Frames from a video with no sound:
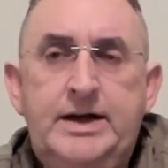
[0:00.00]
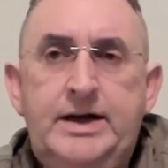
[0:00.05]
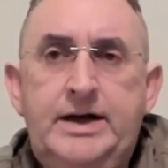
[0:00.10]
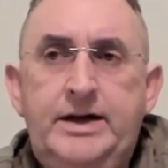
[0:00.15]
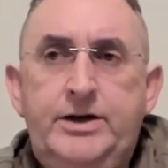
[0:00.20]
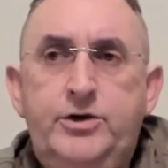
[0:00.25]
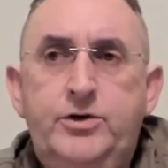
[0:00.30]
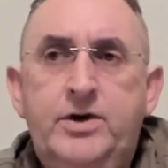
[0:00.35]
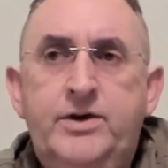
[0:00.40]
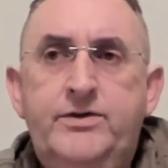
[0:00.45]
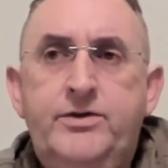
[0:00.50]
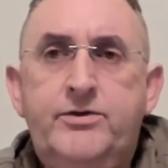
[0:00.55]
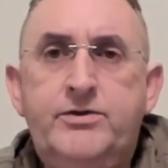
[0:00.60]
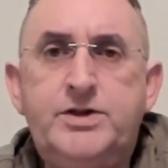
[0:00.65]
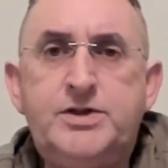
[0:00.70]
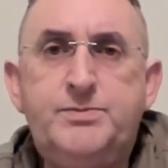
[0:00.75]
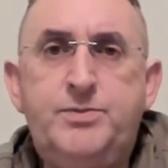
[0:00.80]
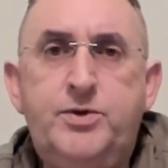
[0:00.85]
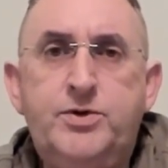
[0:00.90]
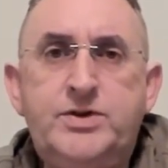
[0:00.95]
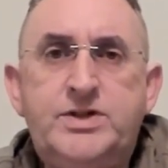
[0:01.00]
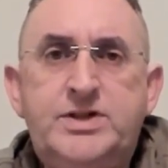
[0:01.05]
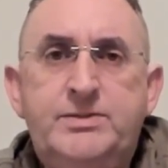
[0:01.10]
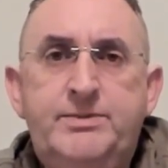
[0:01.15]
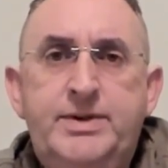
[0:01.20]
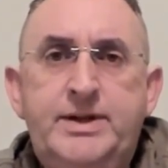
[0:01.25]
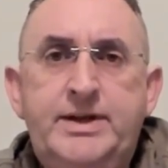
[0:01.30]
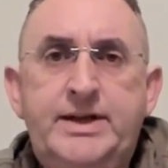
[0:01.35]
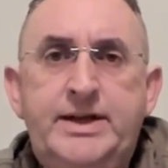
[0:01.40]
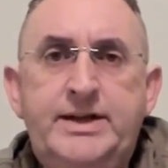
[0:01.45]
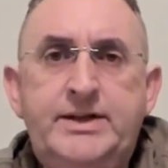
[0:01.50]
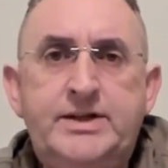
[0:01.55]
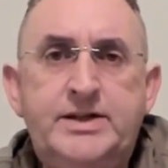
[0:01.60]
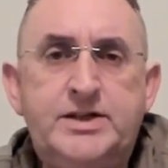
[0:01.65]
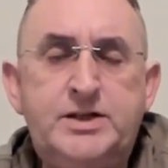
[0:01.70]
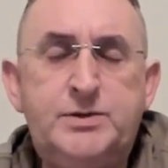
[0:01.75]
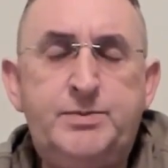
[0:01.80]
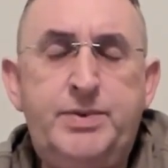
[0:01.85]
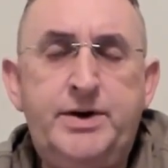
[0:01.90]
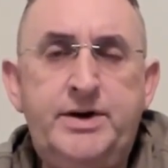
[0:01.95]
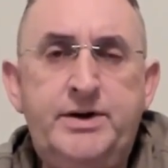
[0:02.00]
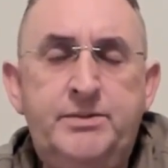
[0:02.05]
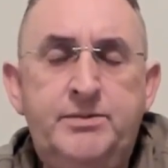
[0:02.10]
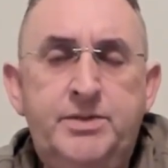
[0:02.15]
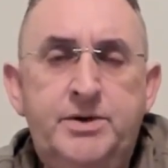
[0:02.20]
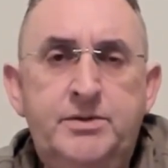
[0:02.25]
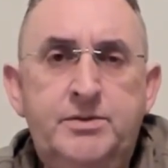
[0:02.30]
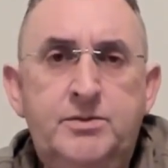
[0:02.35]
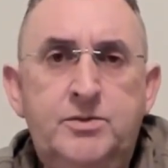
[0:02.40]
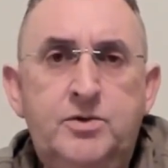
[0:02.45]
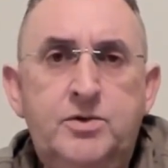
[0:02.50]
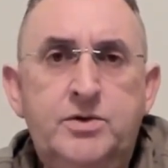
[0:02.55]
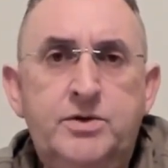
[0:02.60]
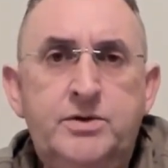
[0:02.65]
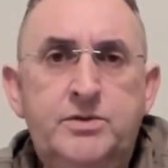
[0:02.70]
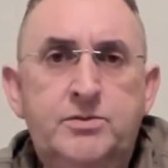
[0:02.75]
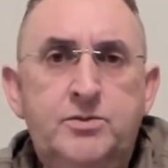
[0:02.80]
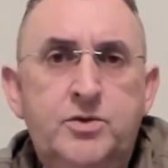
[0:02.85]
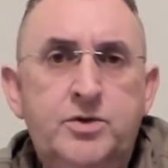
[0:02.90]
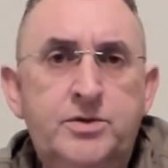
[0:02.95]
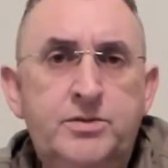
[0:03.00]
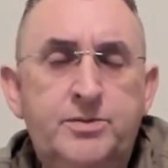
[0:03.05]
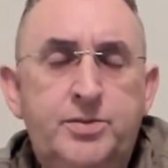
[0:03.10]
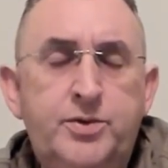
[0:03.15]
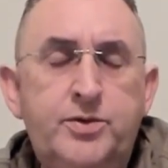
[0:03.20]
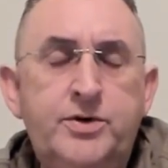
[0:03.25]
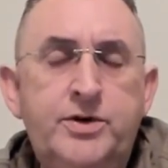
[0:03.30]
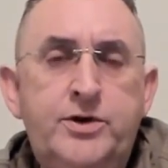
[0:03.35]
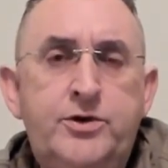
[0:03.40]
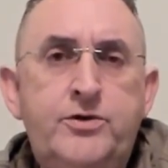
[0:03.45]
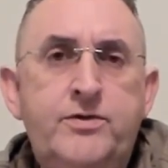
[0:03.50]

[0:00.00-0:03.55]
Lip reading: You have a responsibility to spirit, but more importantly,